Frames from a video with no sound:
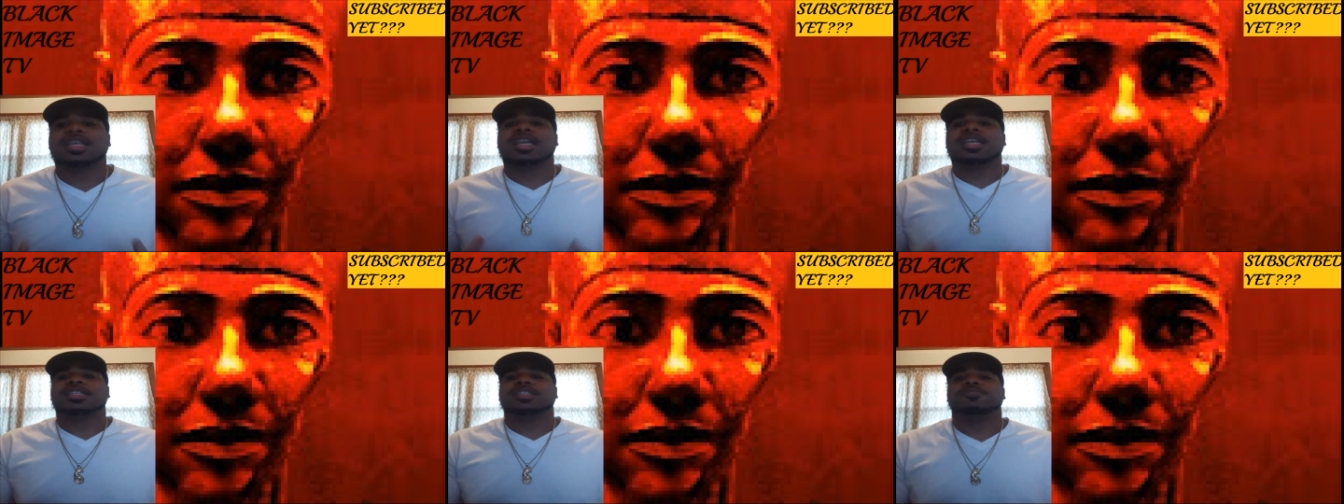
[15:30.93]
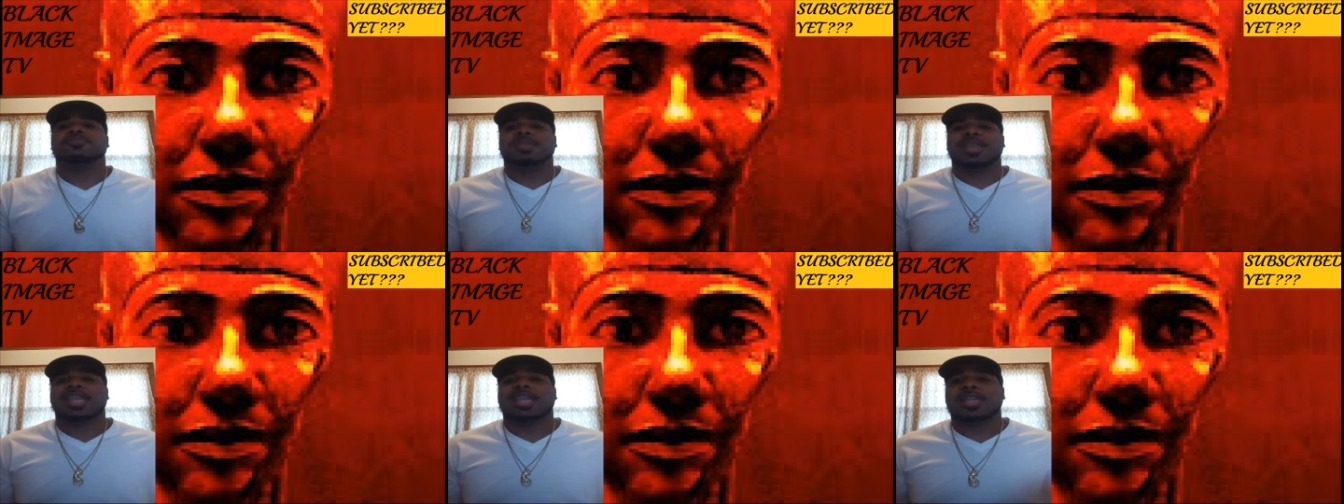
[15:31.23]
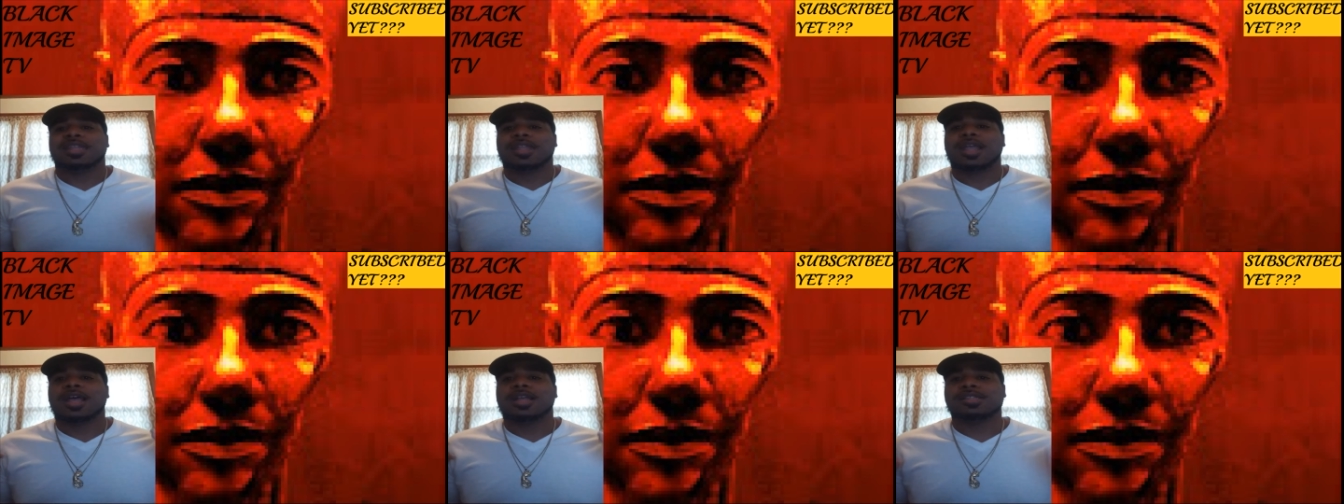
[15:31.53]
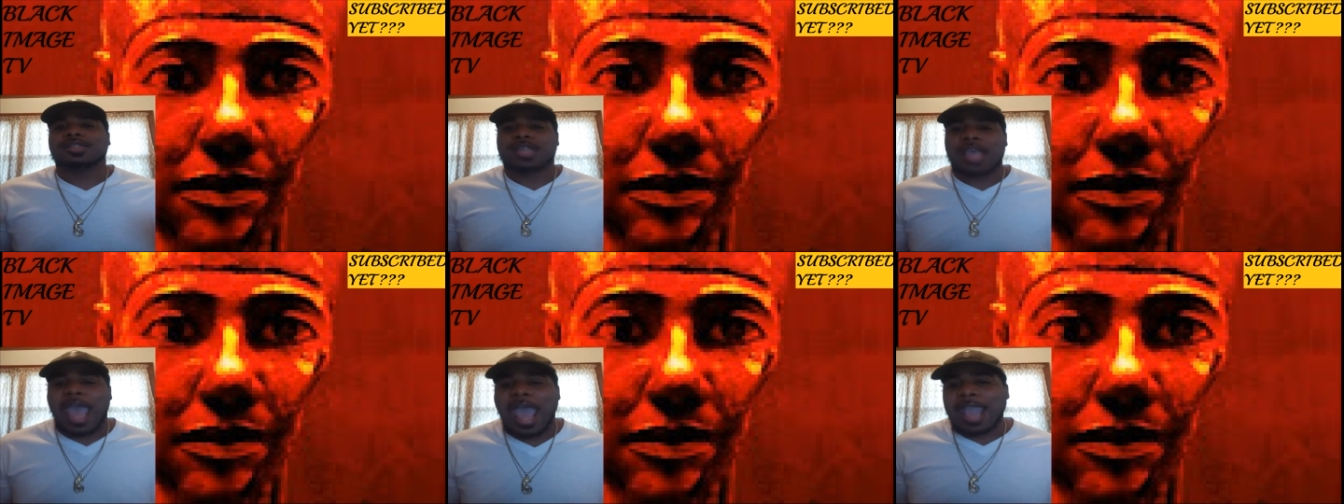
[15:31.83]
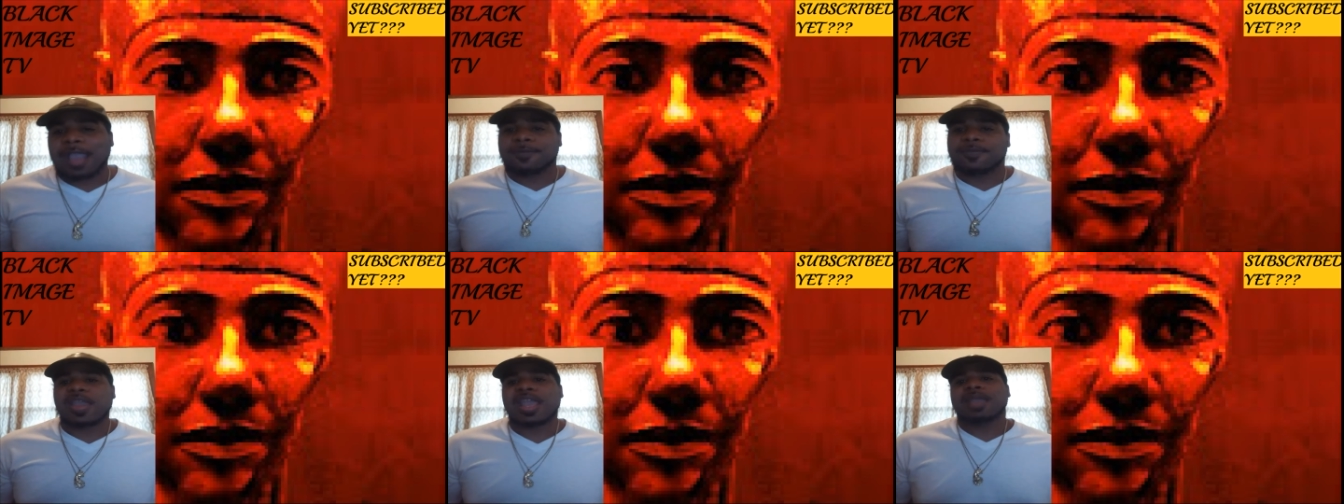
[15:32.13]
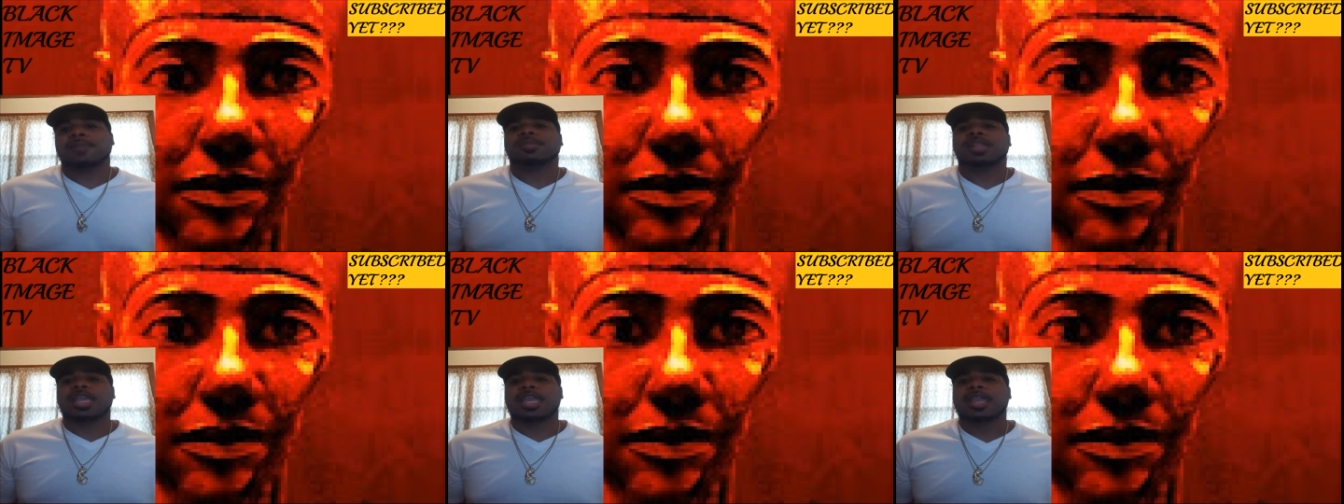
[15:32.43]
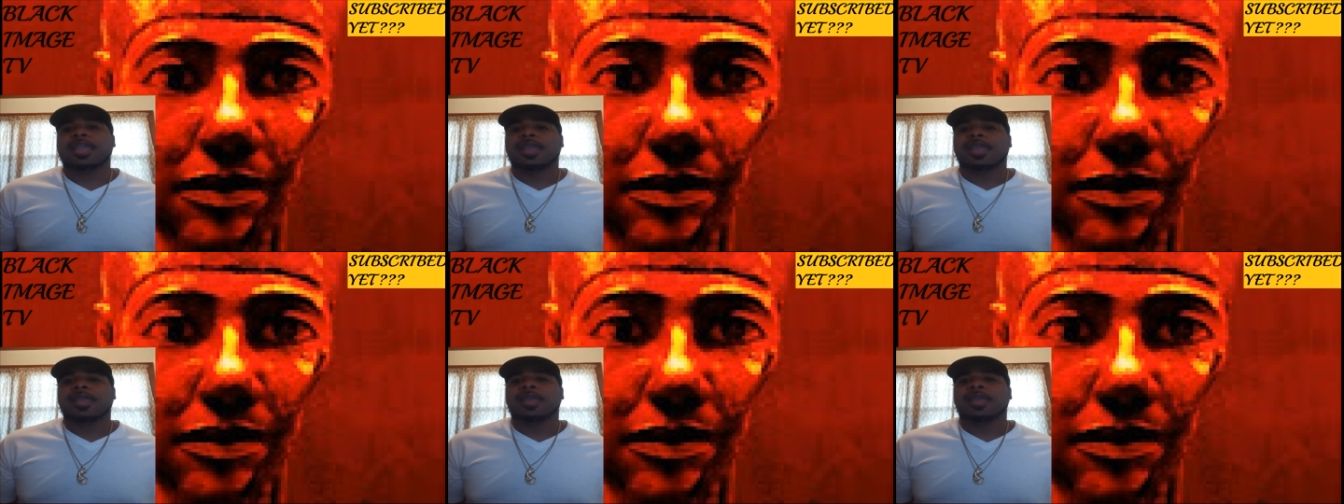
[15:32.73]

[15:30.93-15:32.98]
is being attacked, family,